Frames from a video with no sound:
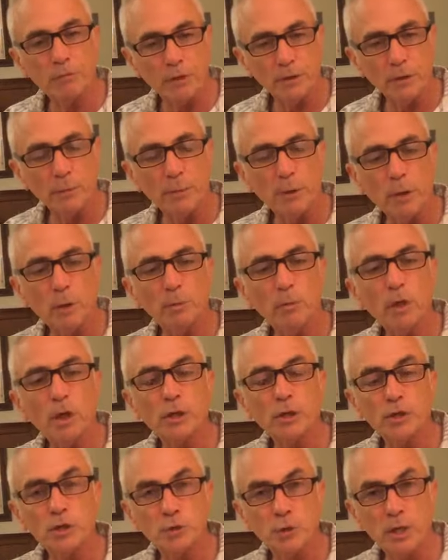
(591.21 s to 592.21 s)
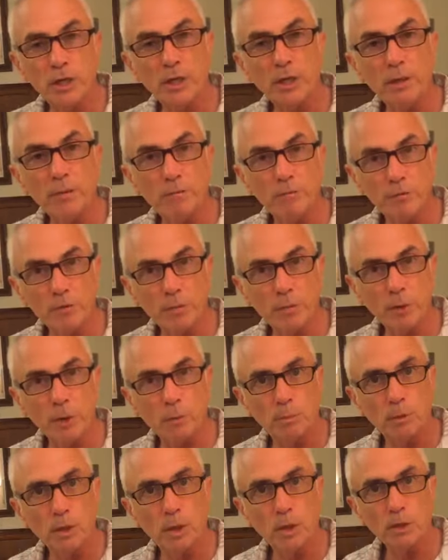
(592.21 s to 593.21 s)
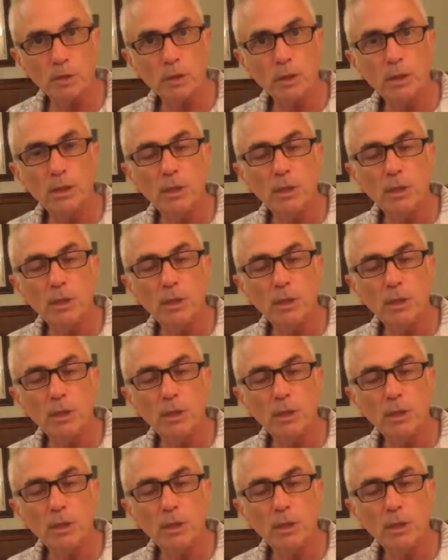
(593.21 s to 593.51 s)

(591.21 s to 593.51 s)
found the belt block, treated him for the belt block,